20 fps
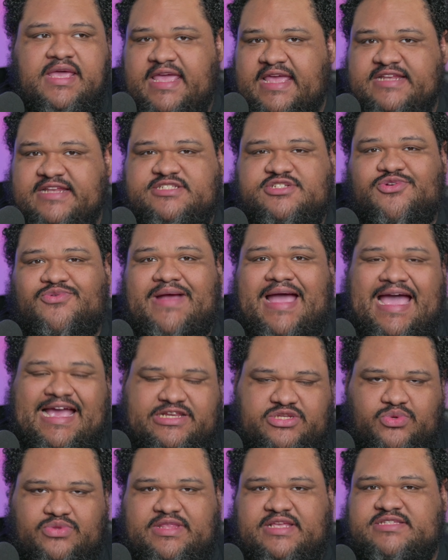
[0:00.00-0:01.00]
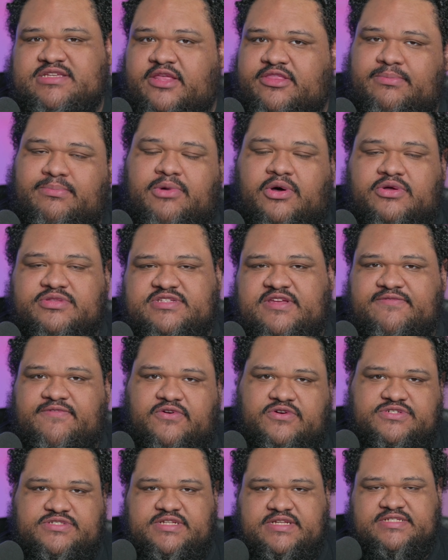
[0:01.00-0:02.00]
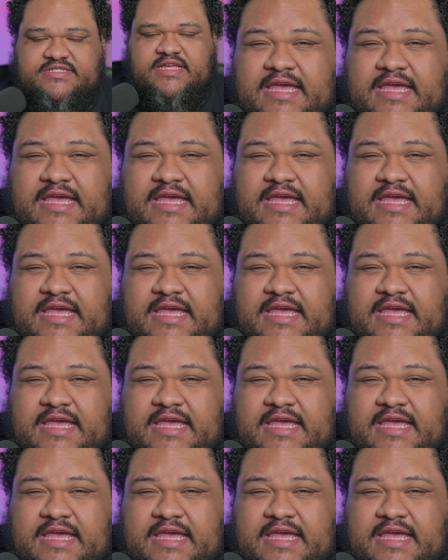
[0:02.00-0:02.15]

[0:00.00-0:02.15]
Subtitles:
interact with these other multiverses.